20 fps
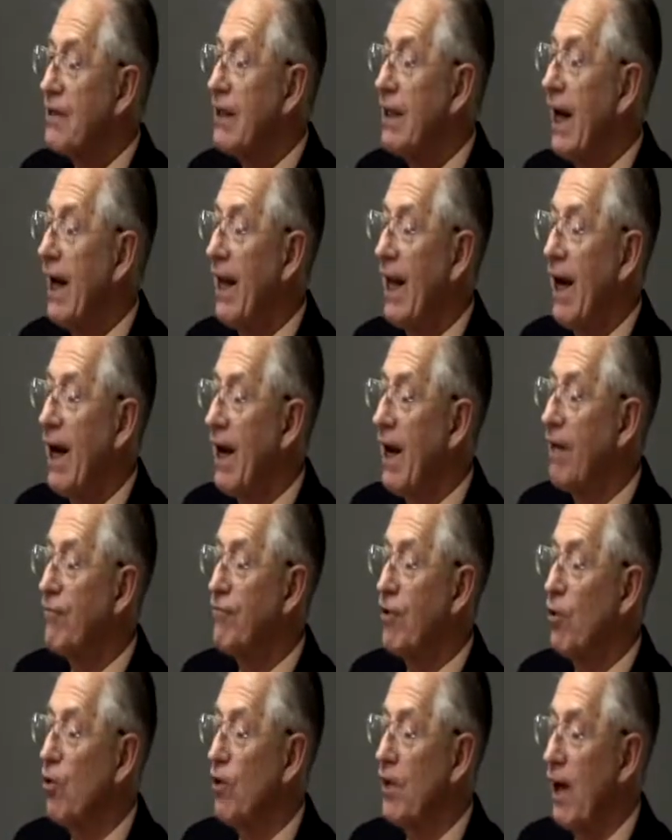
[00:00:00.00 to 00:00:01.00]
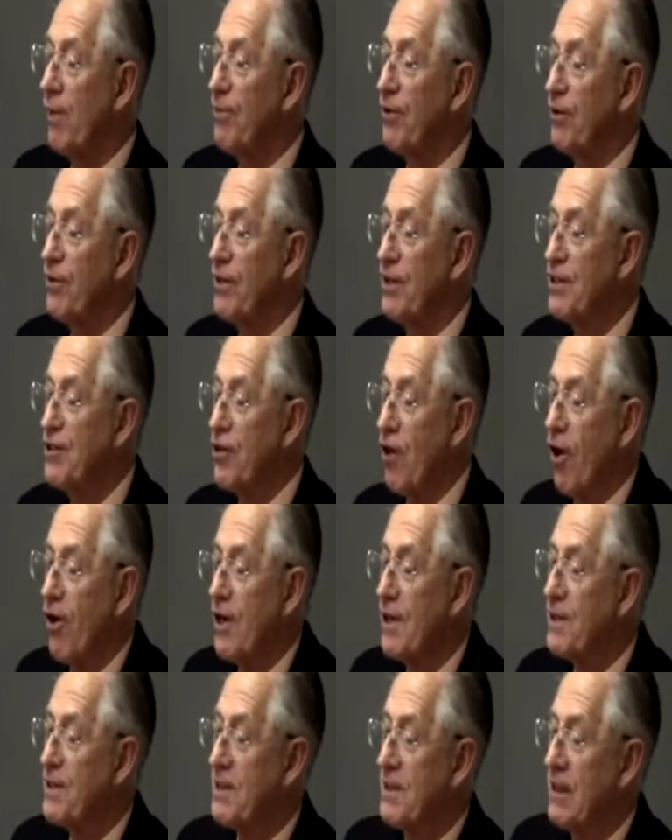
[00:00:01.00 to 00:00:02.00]
I, I love to look up the
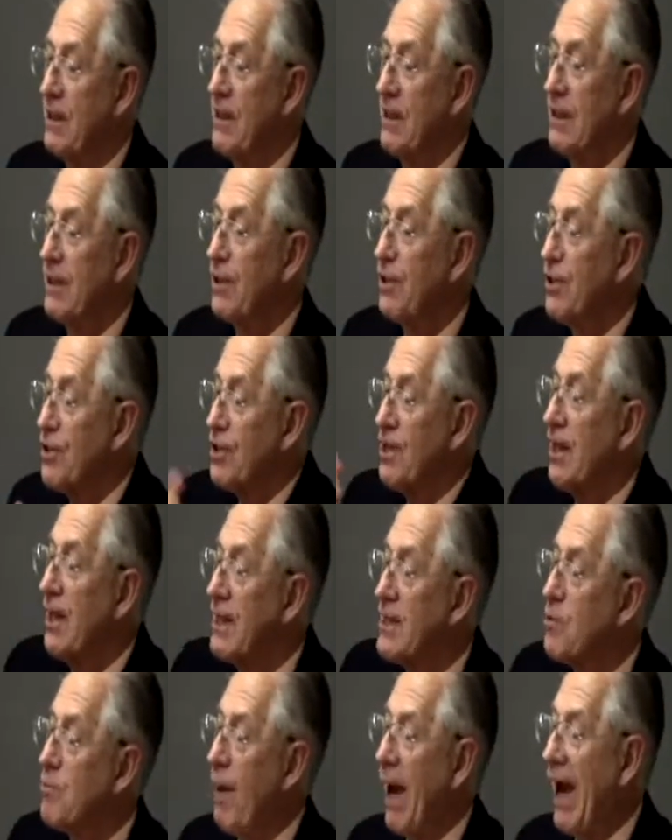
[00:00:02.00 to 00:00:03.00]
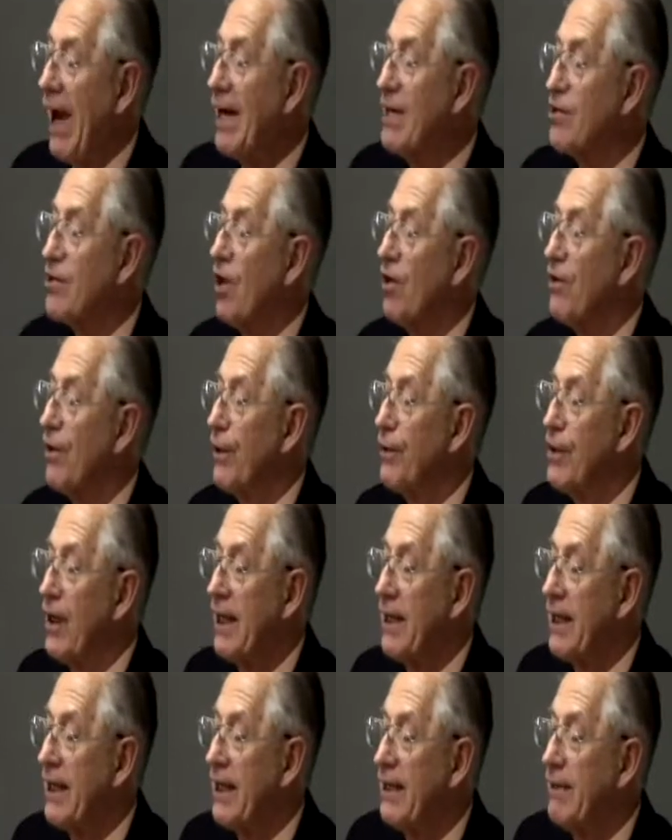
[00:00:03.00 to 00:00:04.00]
thesaurus because it expands on the
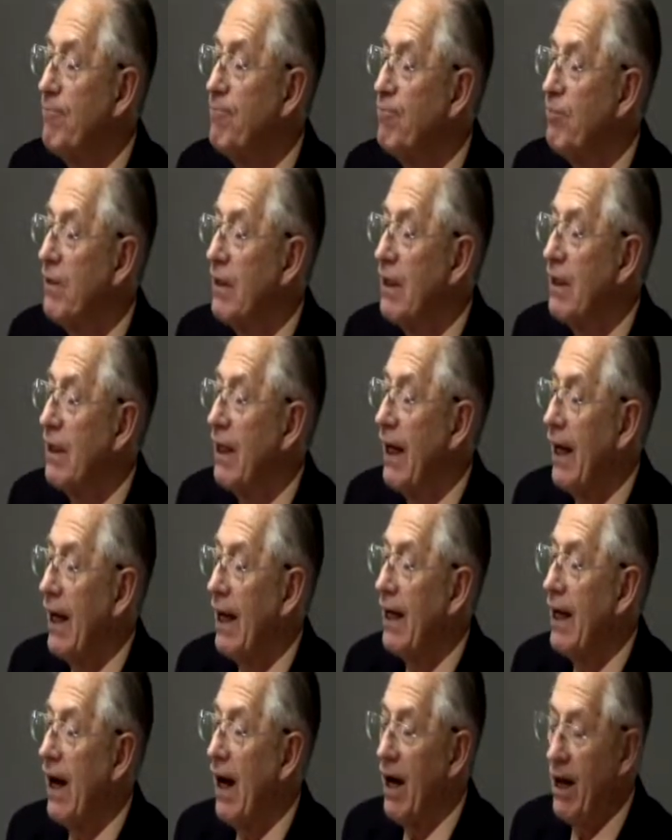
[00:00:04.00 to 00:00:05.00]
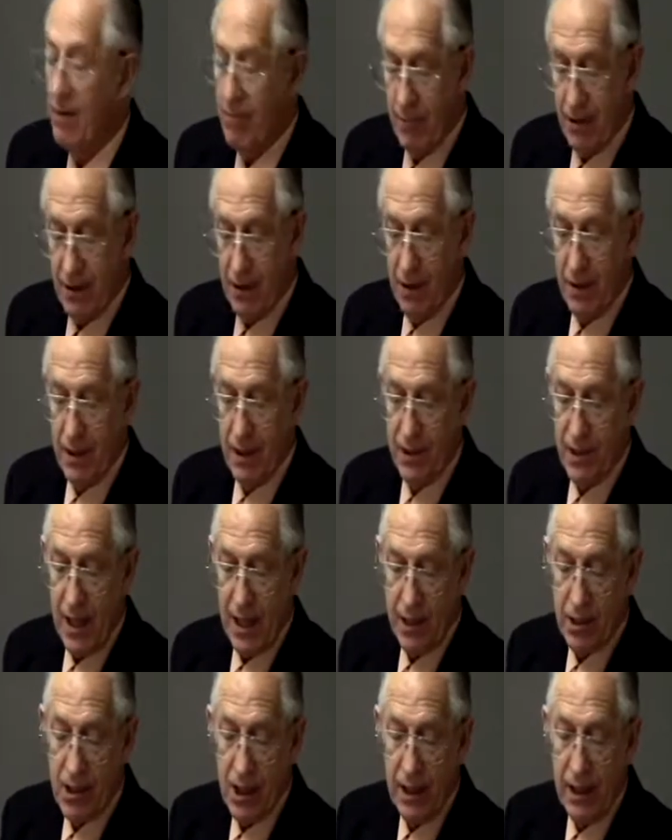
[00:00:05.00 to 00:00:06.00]
thinking. And uh,
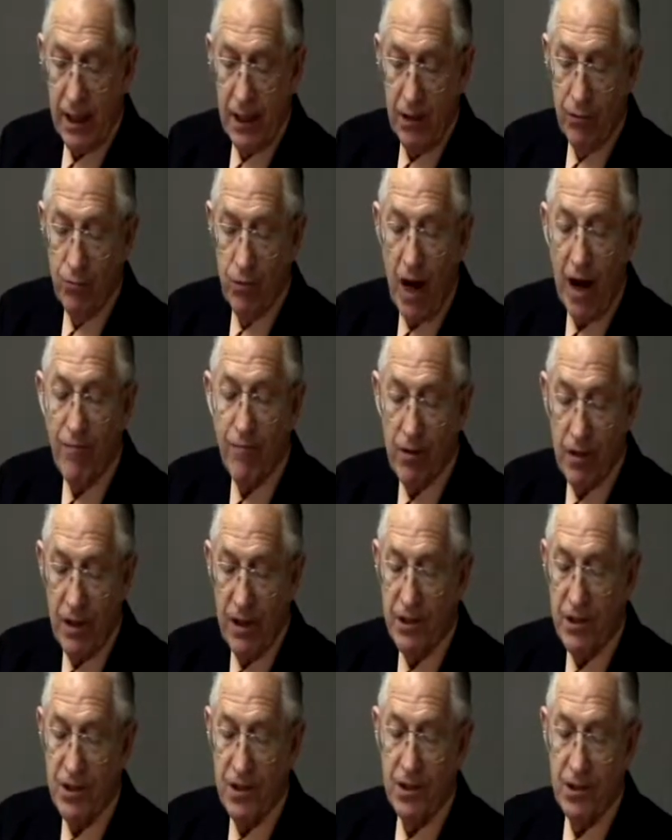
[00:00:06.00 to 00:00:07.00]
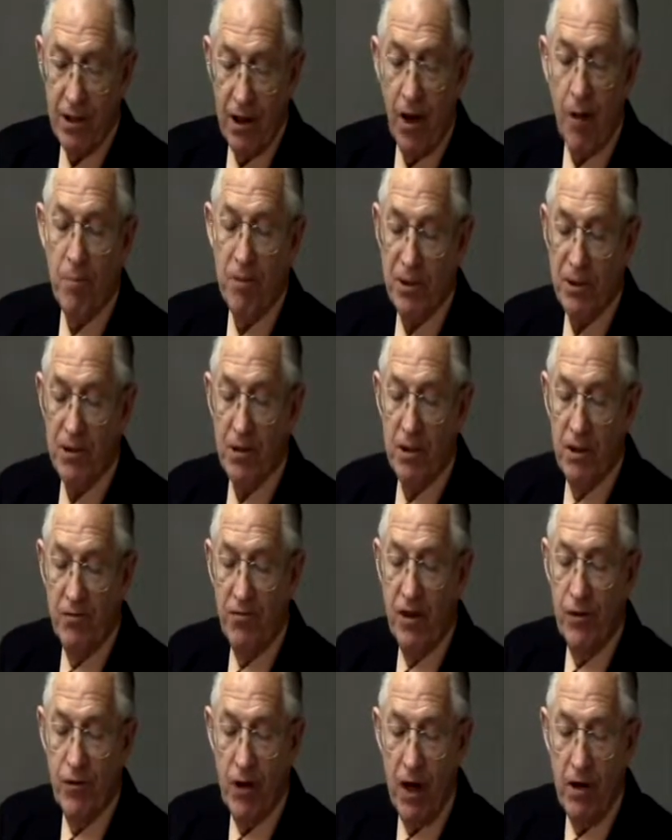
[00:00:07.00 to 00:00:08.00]
essentially, reverence, the opposite
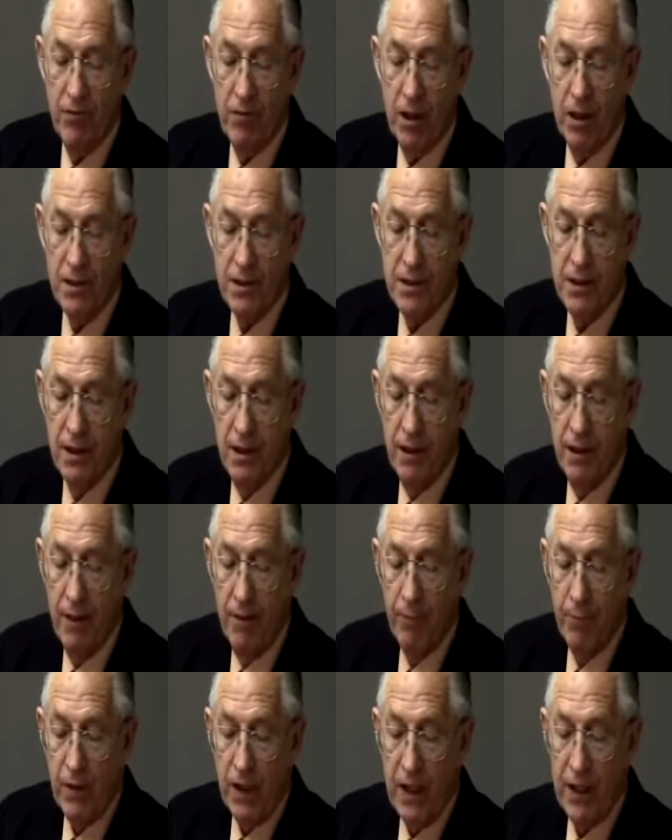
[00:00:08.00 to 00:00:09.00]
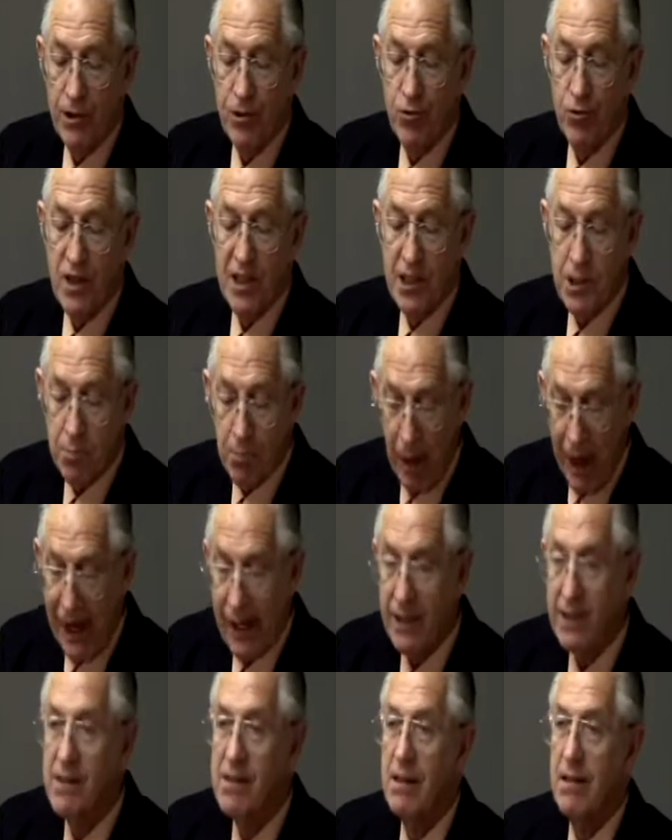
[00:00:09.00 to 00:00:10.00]
of irreverence, is
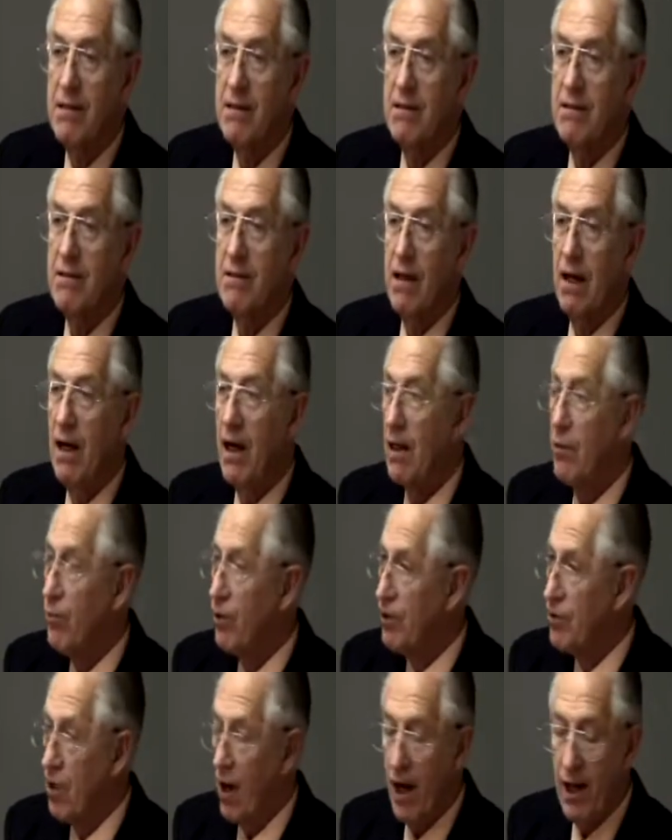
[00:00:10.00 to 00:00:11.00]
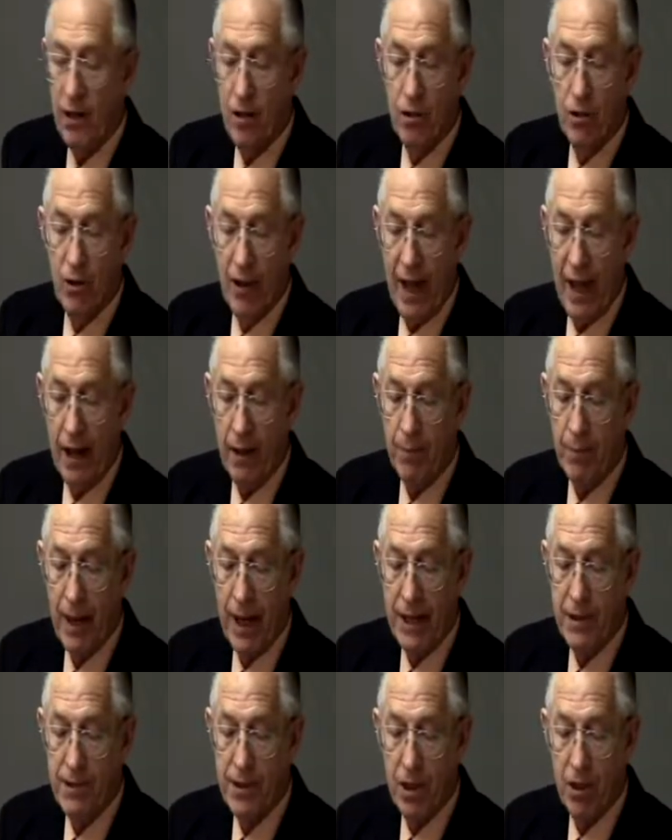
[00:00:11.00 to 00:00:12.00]
respect. All right, we try to do that at
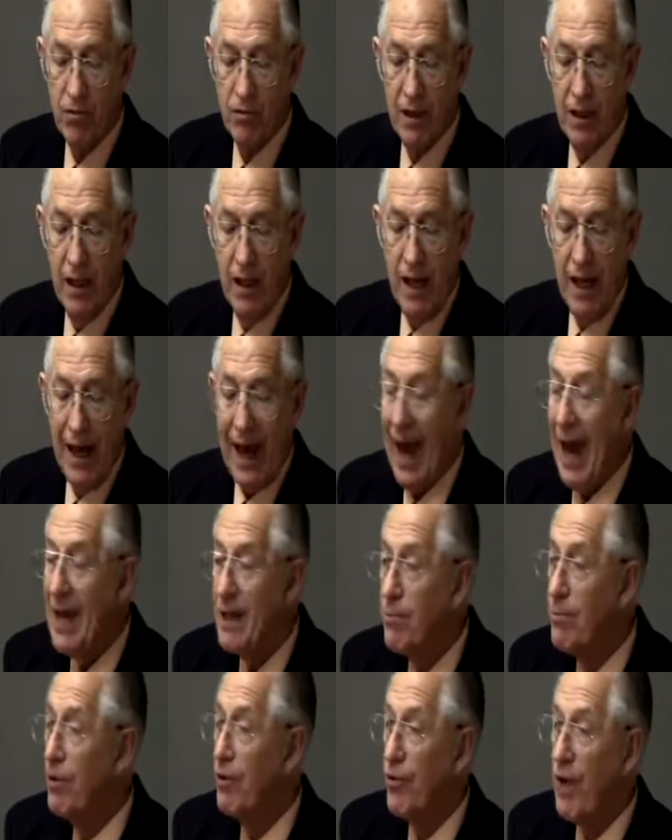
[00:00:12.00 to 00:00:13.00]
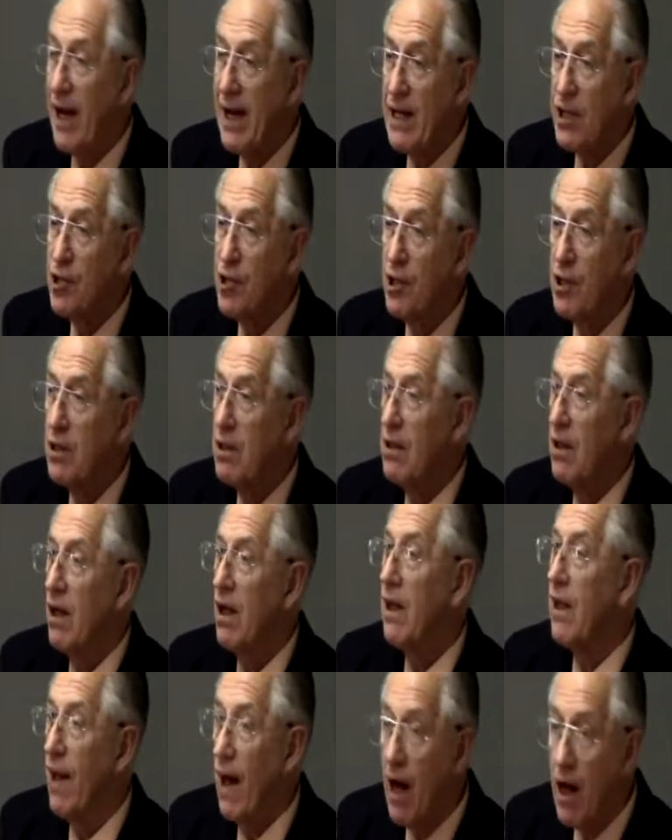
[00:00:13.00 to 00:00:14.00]
Passover. Admiration,
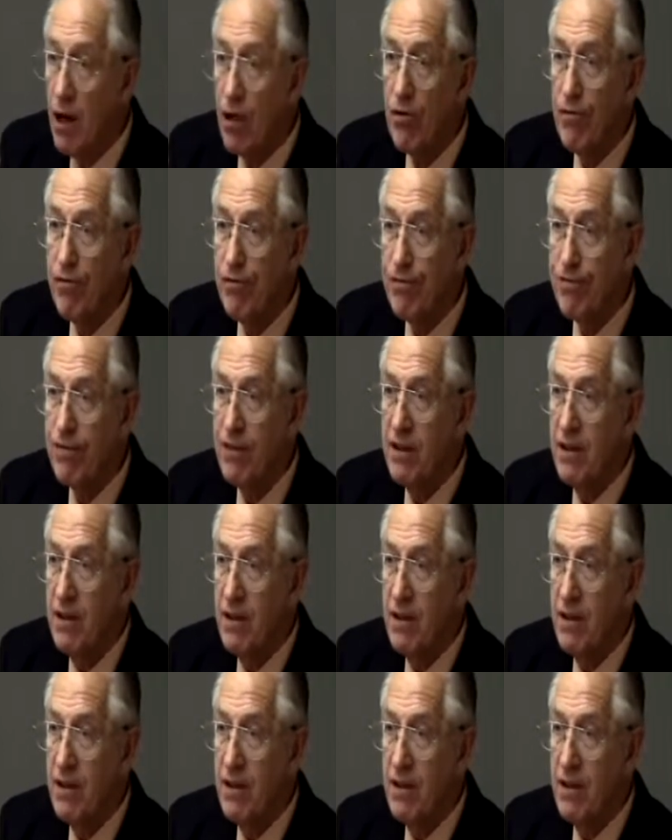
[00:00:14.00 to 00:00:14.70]
love.